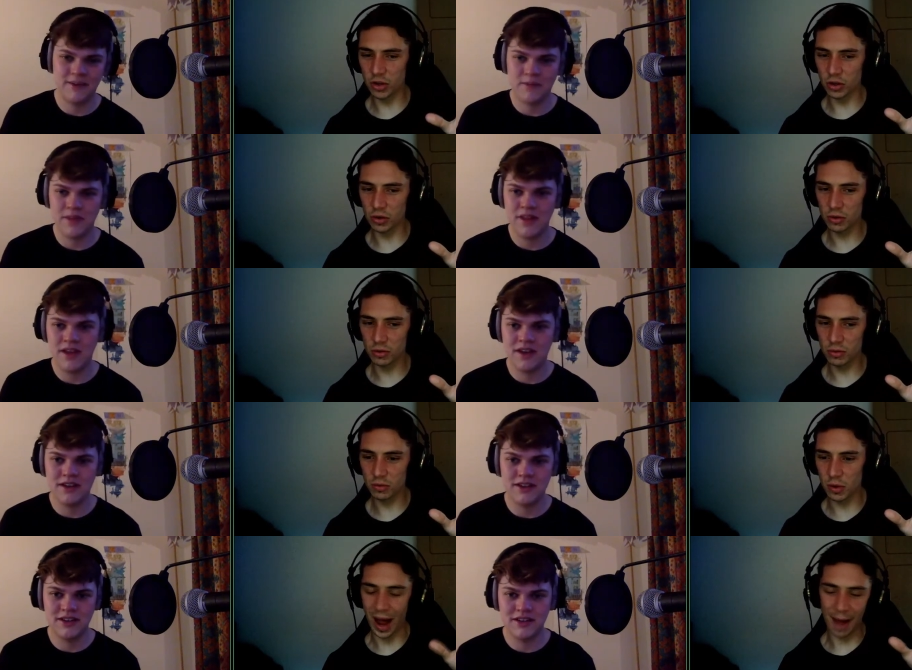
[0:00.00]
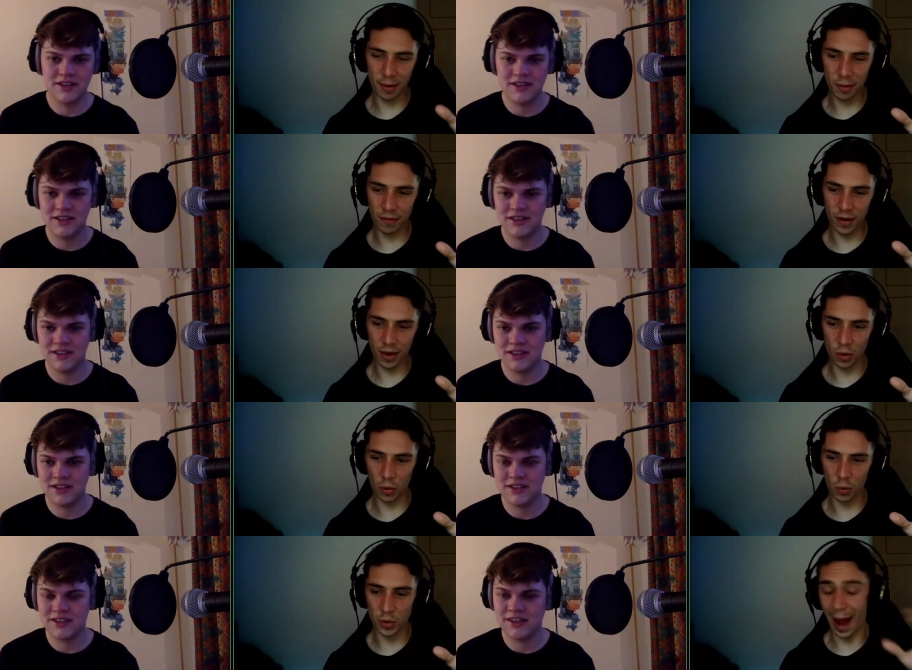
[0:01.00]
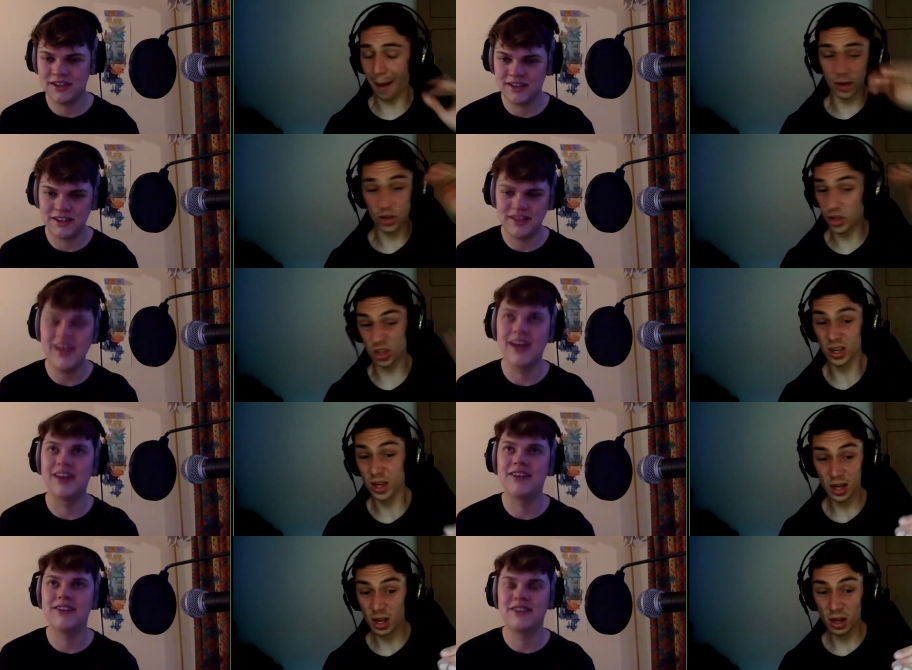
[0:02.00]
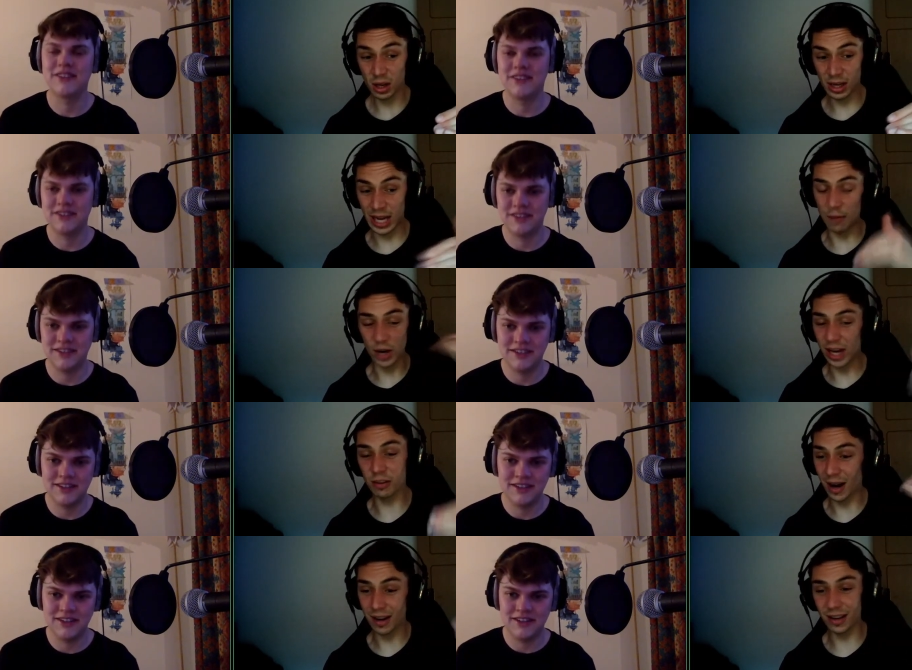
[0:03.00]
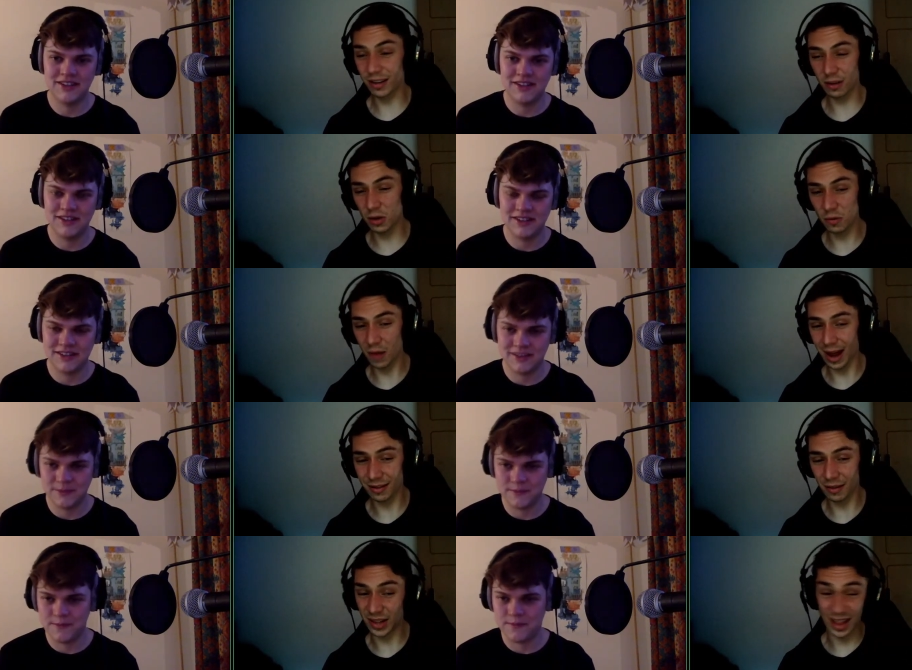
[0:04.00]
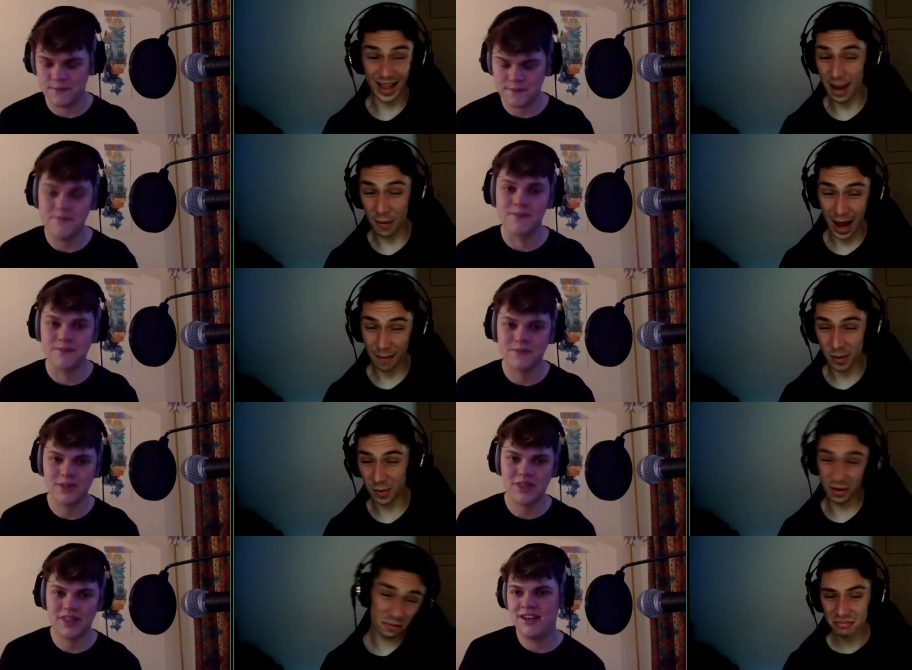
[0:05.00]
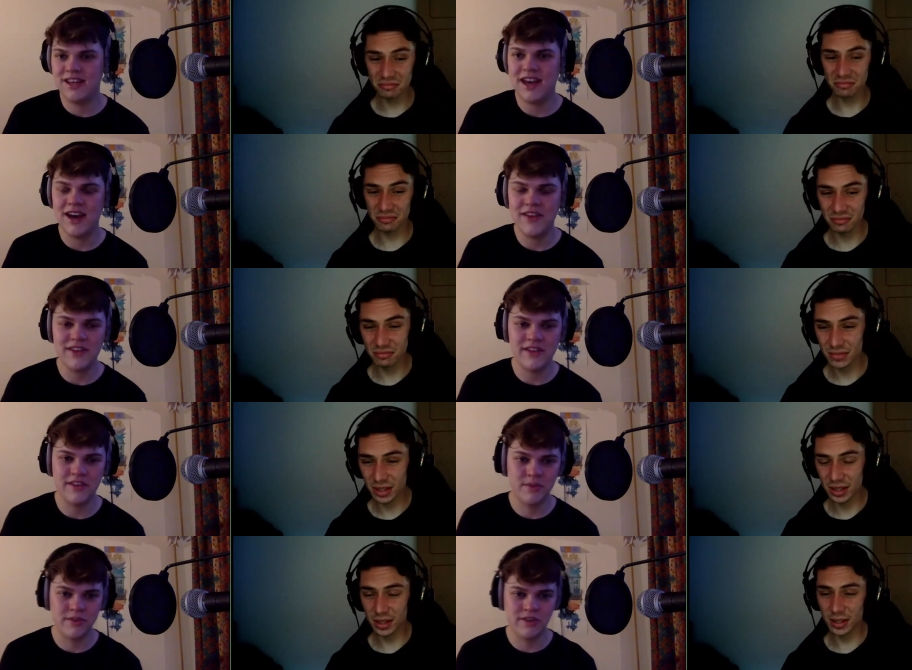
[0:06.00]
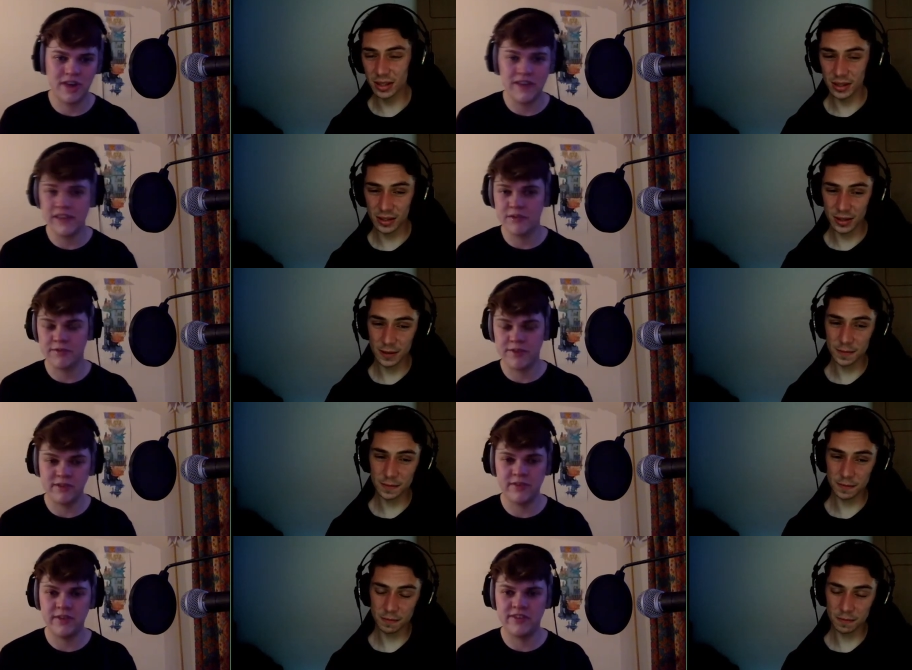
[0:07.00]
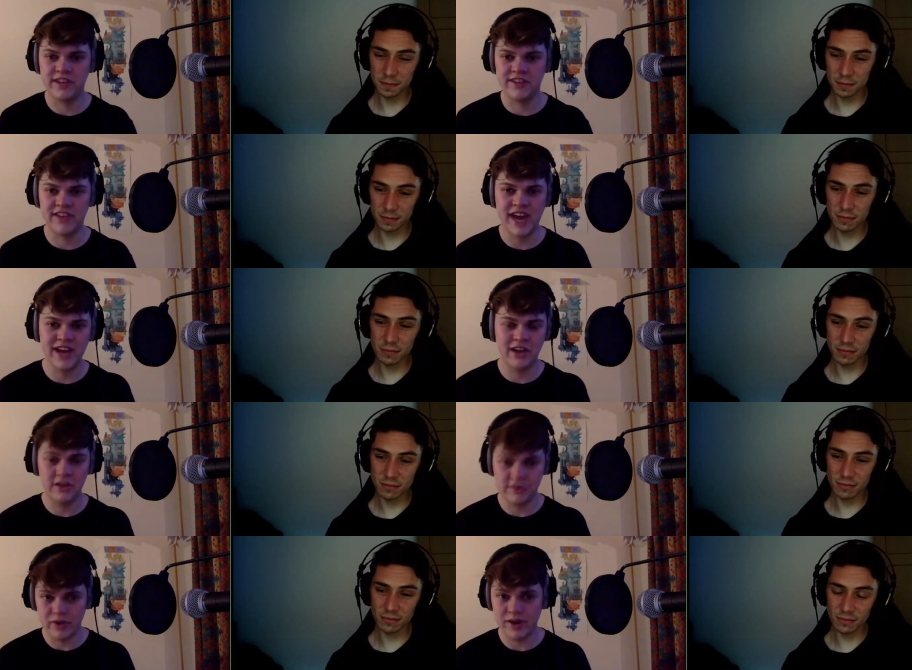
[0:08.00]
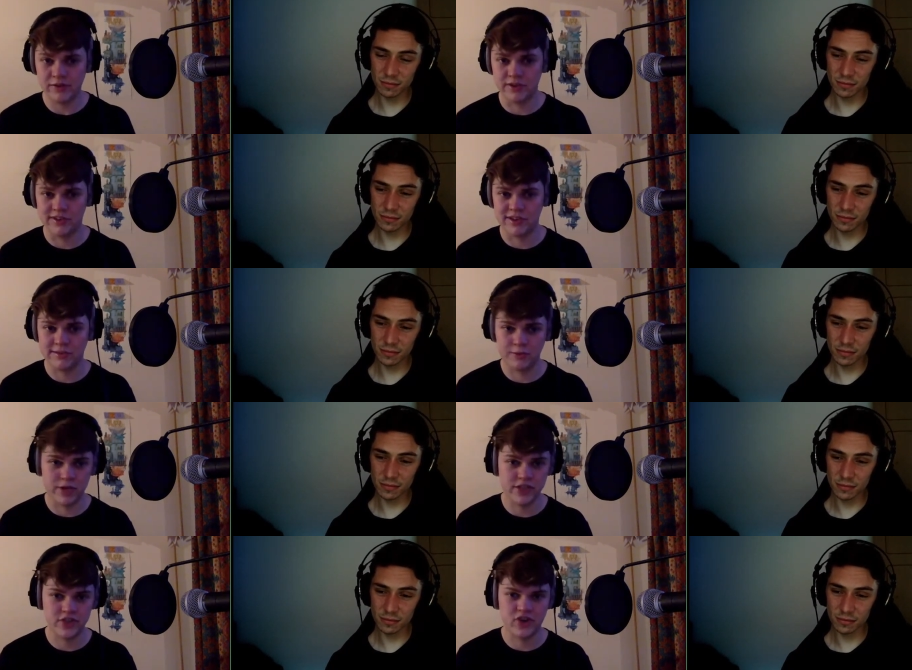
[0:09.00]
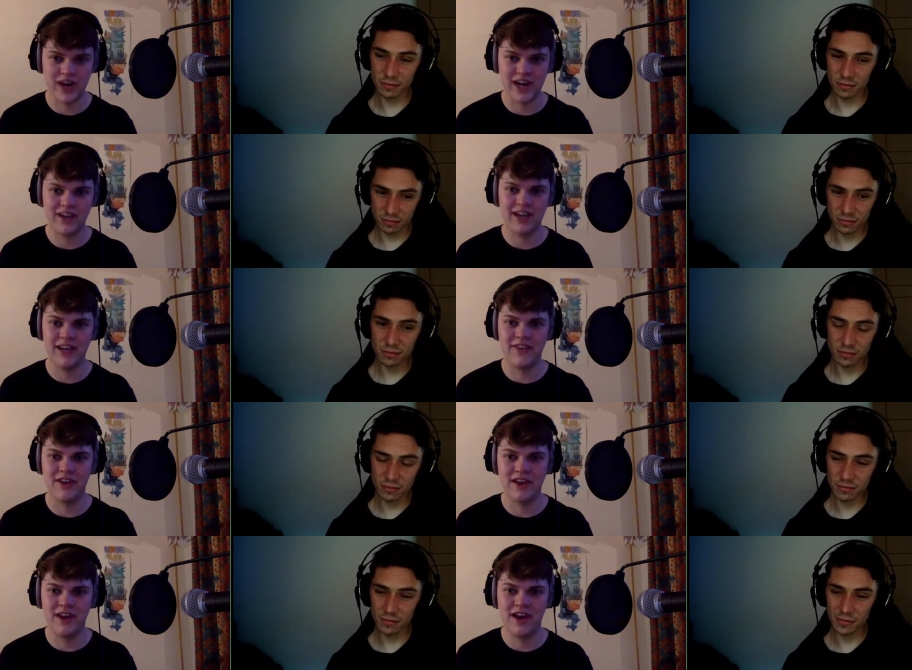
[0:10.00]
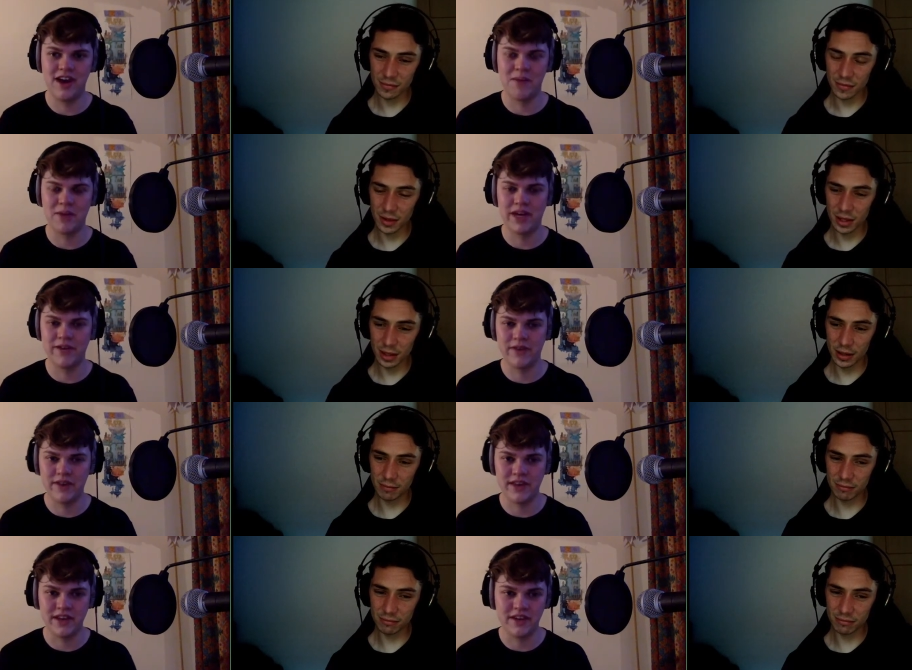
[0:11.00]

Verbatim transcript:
Speaker 1: you were you happy with it, or were you happy to just? keep reiterating until you had something that they mm. were happy with.
Speaker 2: Yeah, I think this was I think this was 50-50. So they had lots of references for each track in the um, kind of I think